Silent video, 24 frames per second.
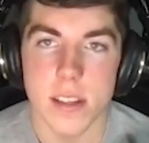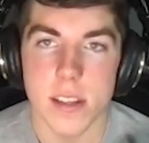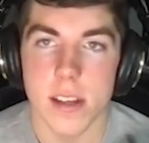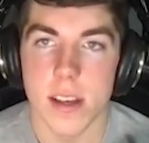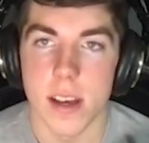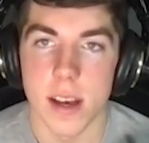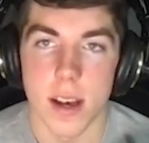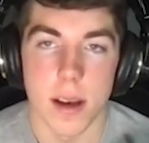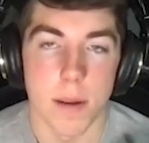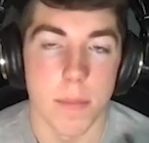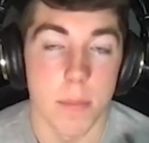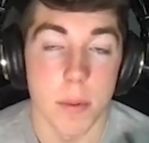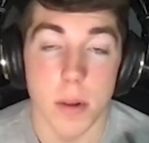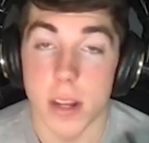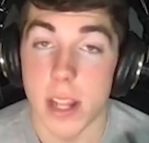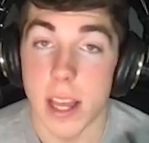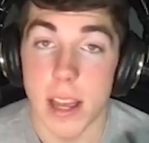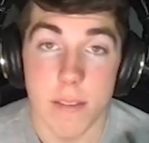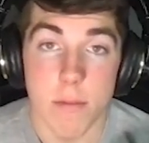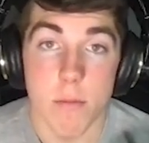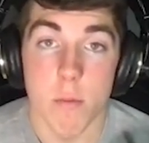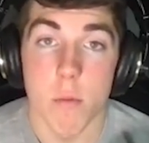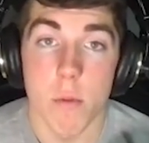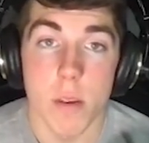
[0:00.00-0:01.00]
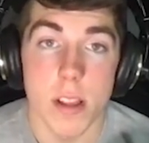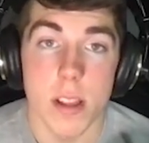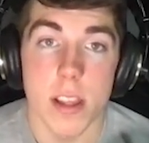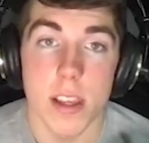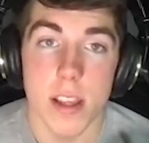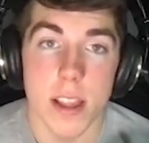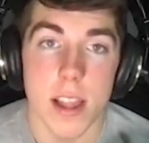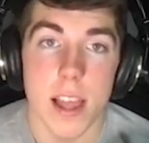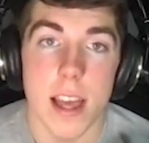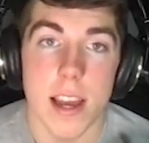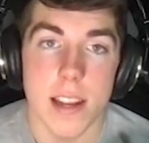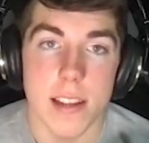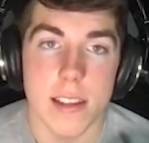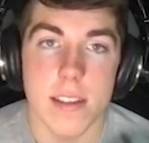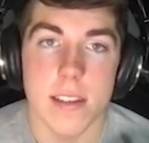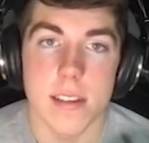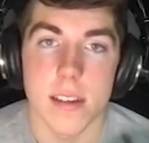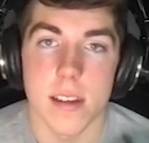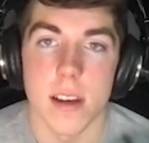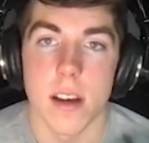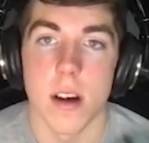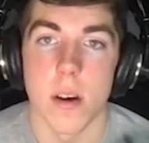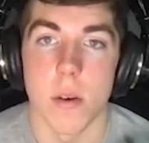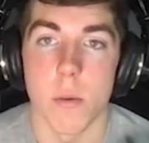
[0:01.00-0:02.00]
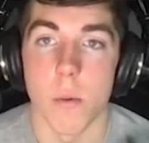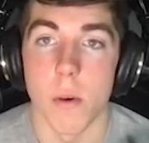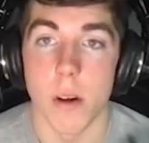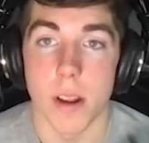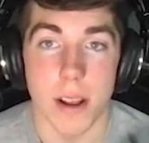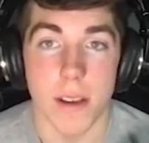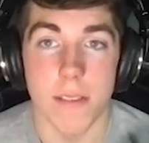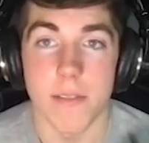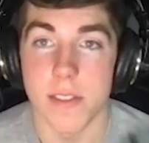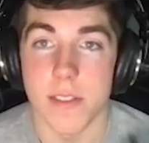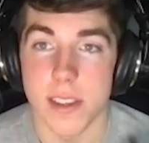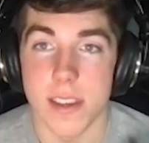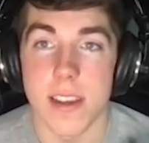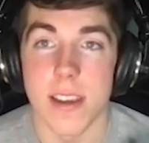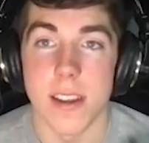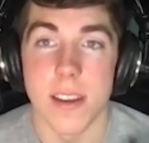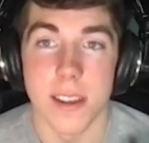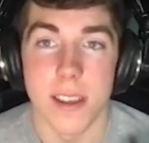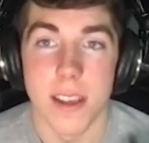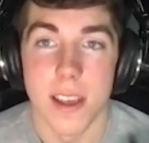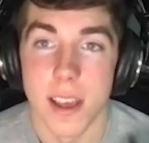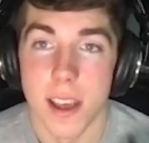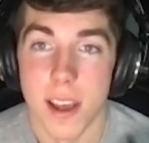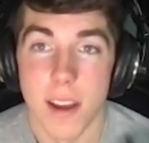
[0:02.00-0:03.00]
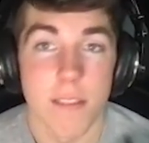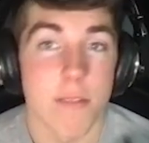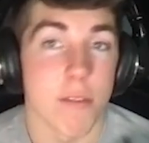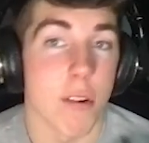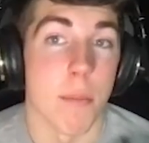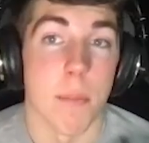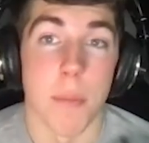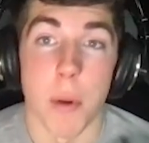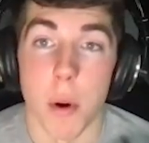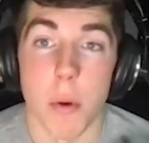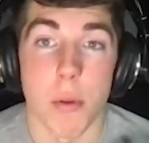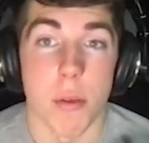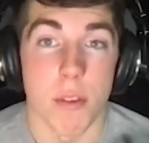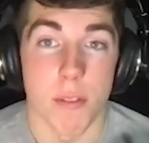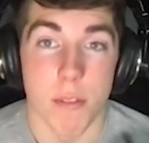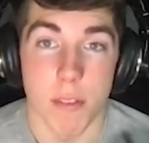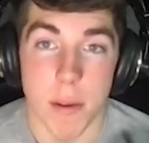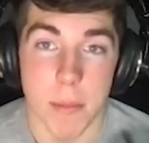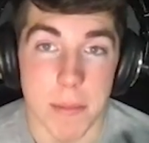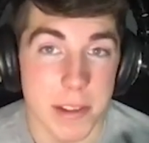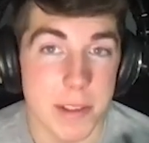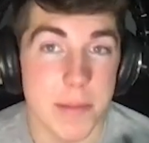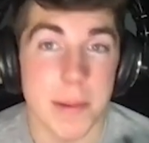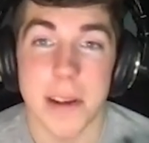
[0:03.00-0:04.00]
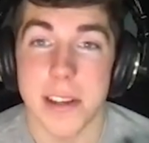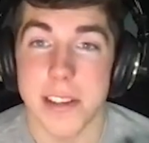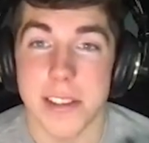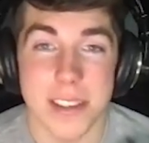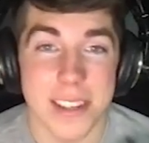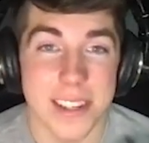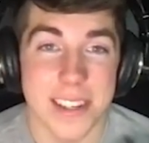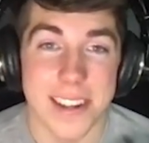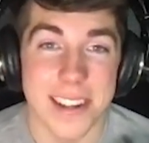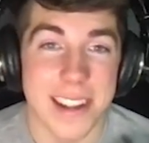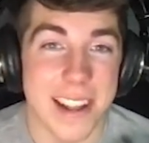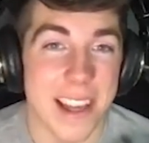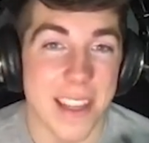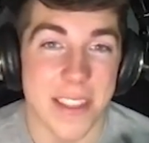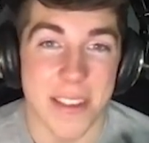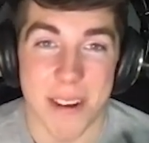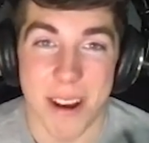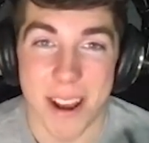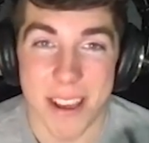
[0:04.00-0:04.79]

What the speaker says: but have really liked what I've seen from both of them, especially together.